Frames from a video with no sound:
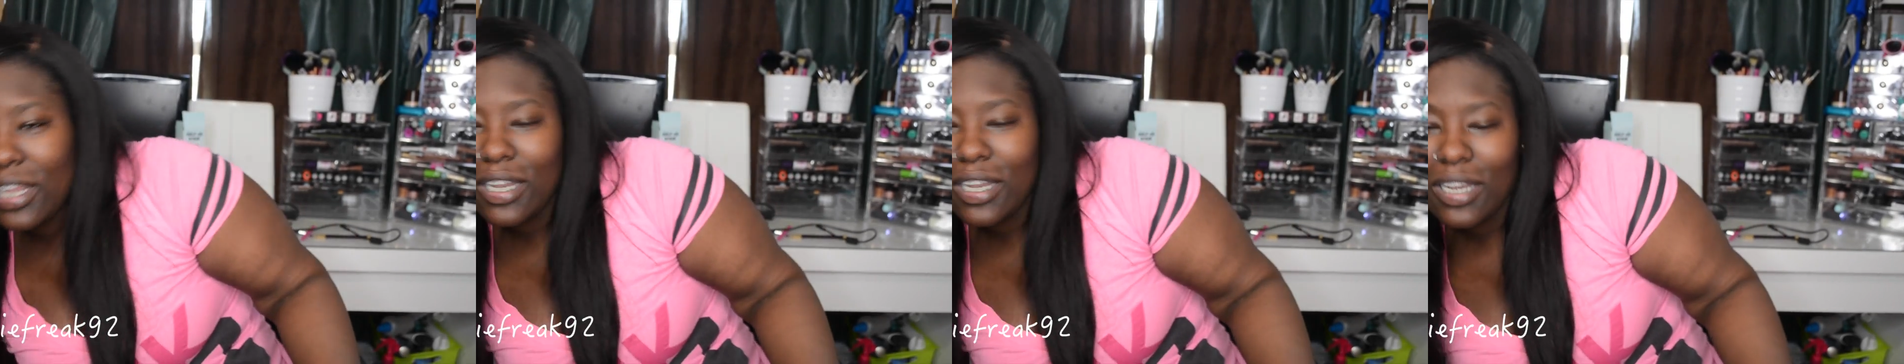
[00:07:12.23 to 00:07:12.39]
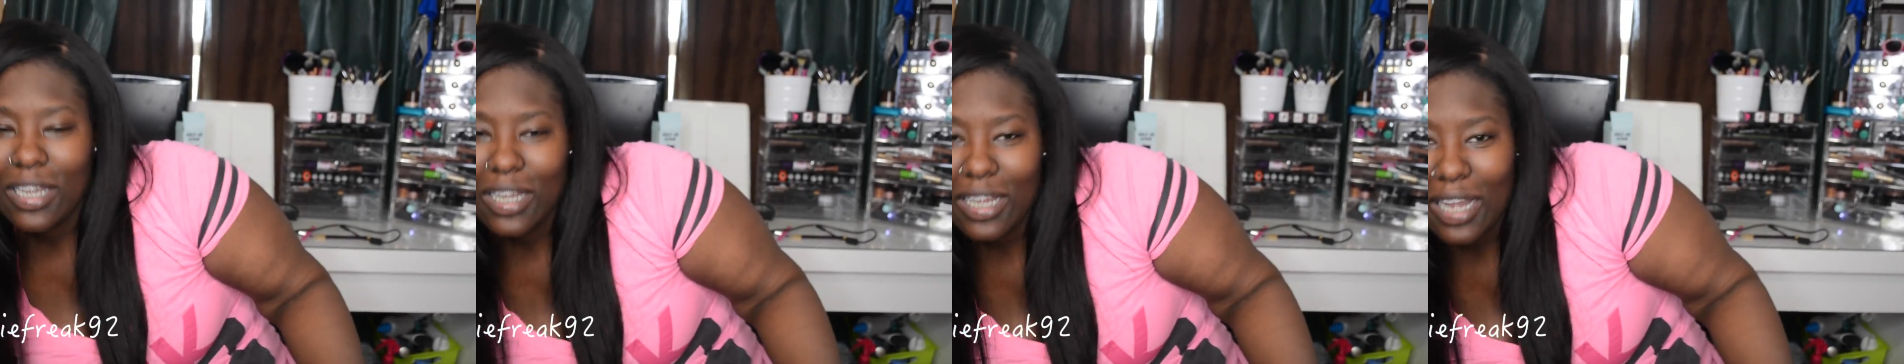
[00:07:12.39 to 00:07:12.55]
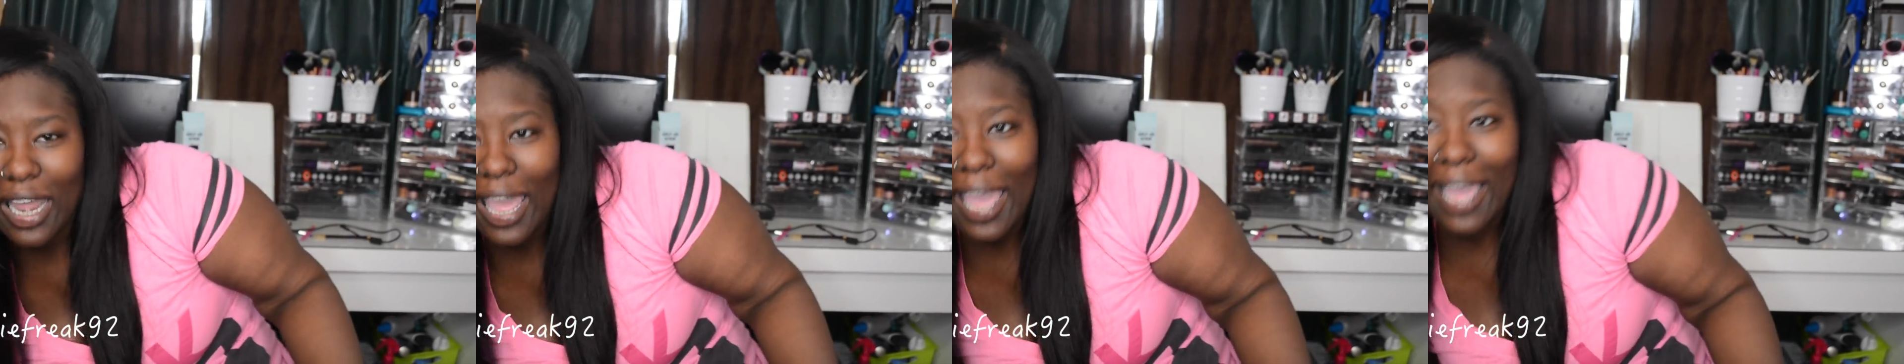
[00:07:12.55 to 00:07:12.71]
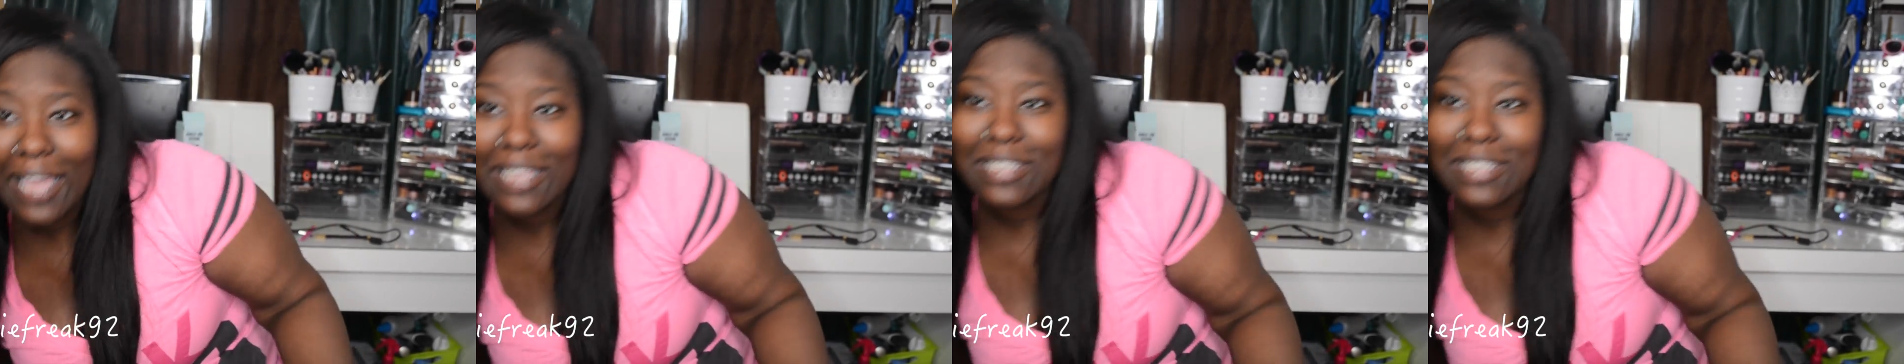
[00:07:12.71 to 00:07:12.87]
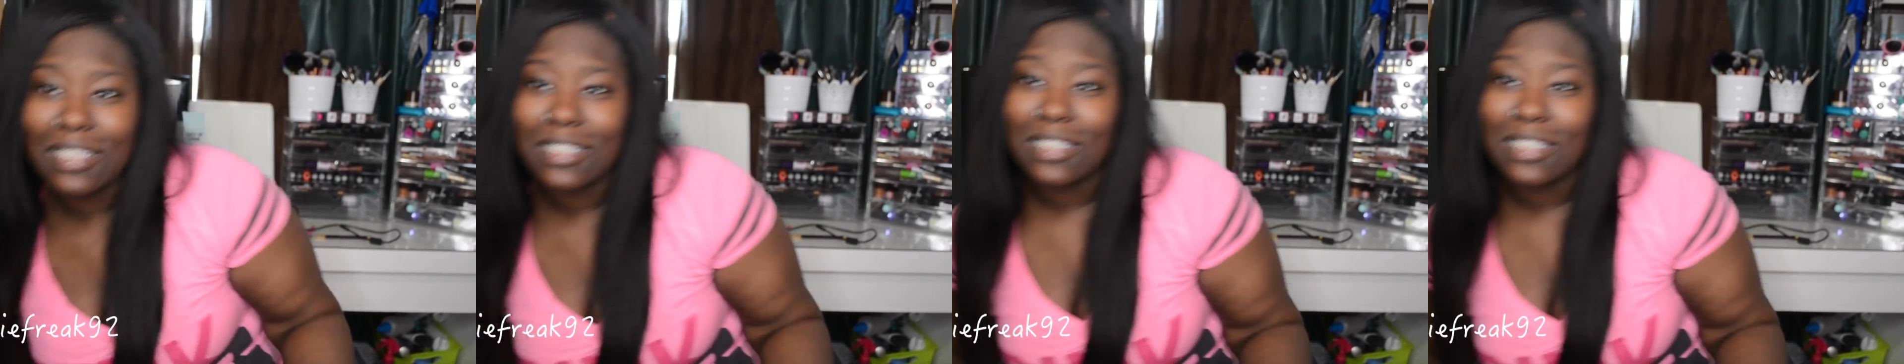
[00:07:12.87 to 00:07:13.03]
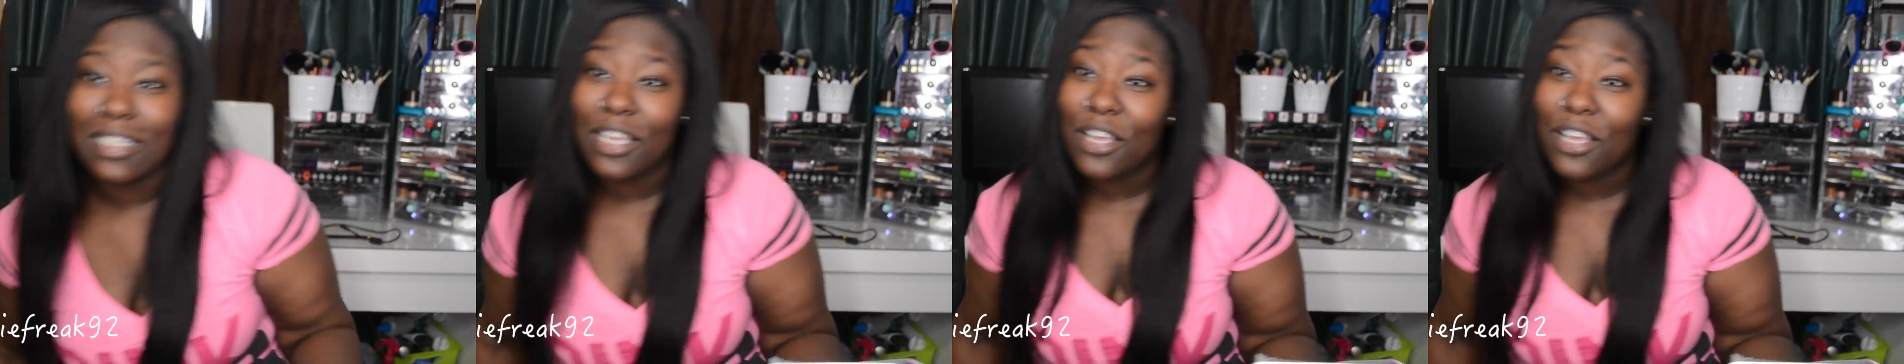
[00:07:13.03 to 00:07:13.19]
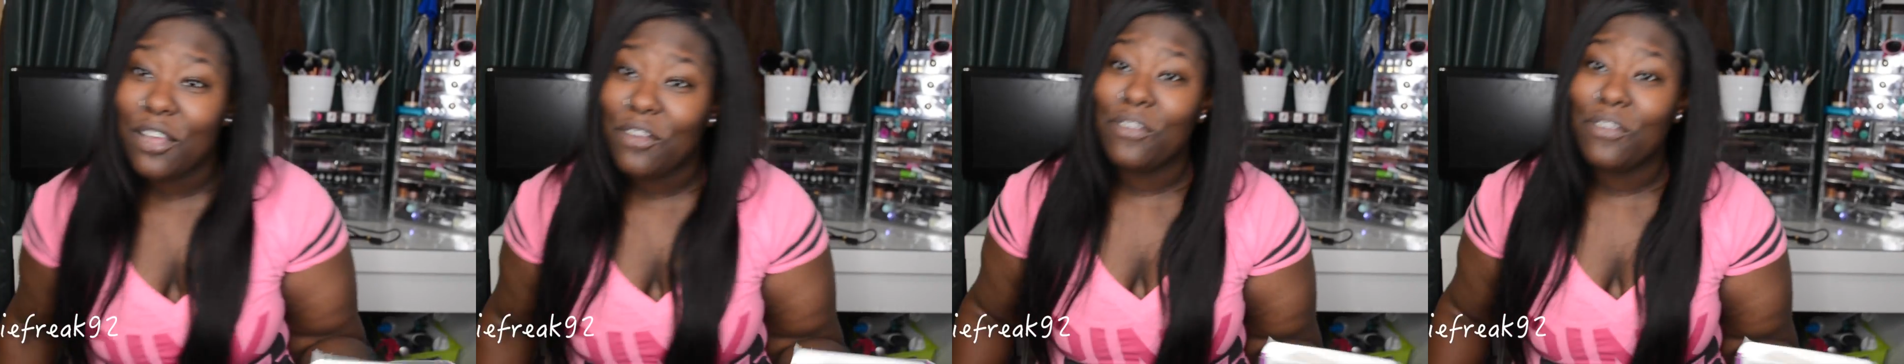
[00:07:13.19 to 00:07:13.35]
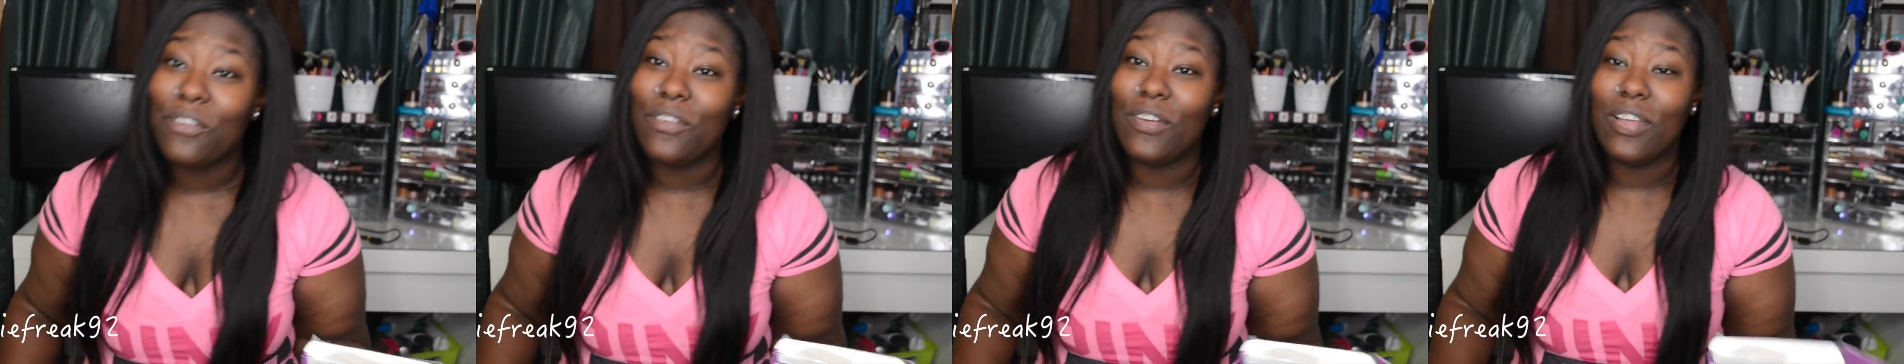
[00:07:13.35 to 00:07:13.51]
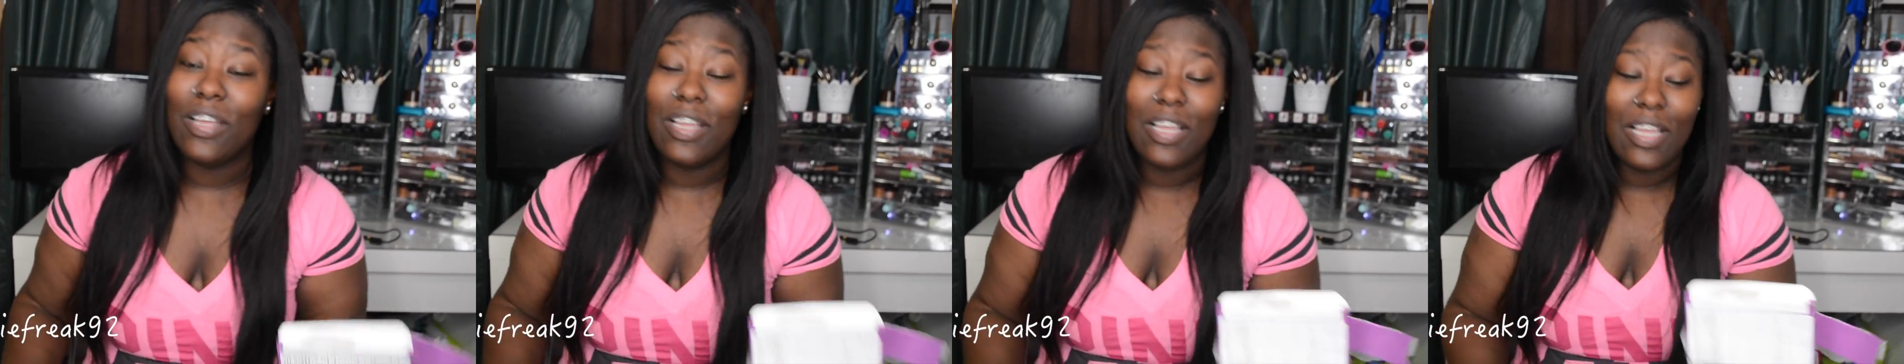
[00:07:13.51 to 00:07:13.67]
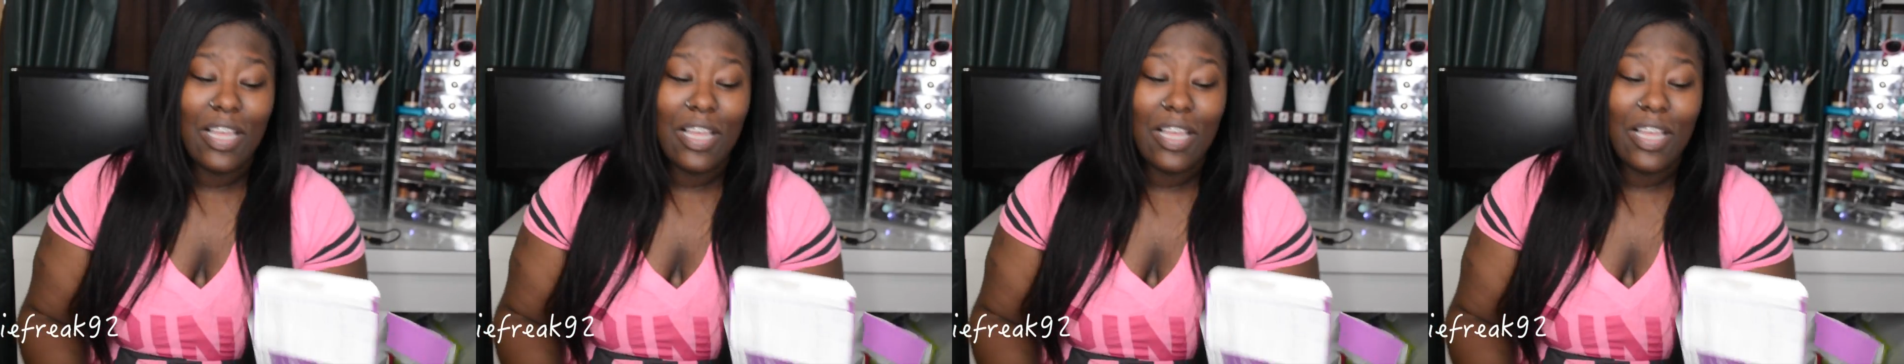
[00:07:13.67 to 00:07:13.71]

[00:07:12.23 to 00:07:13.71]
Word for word: laxative